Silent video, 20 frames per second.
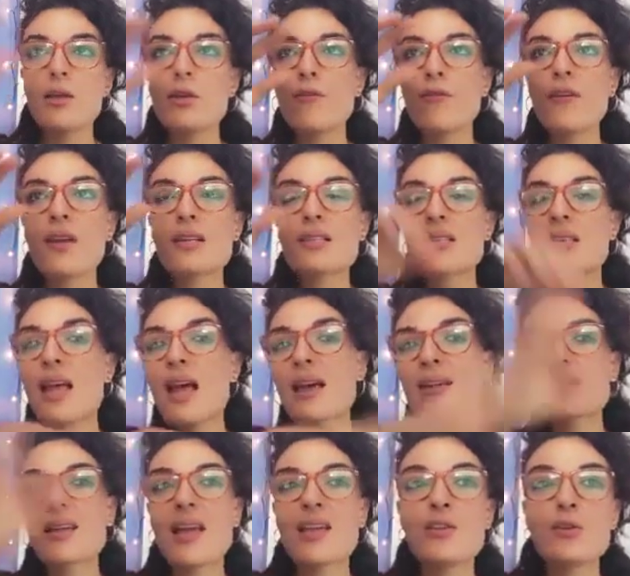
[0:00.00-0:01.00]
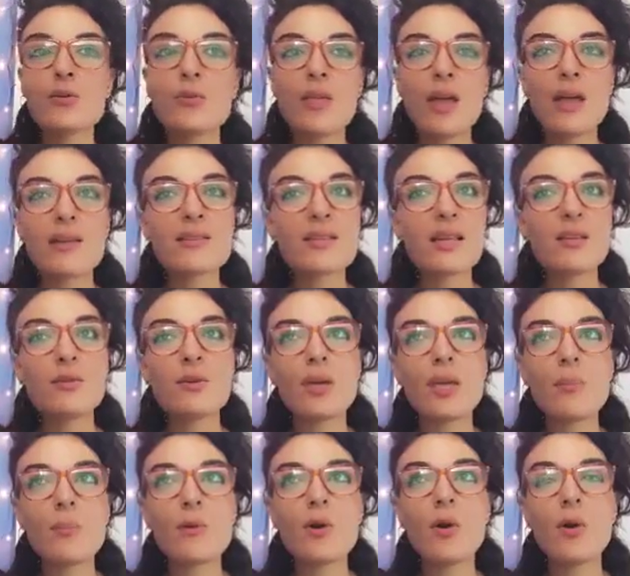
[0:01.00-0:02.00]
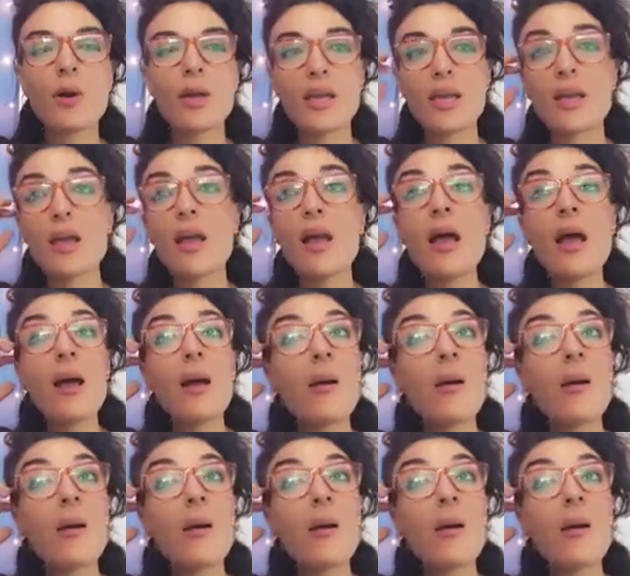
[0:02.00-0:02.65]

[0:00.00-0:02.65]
You fix that and you, and then you keep going.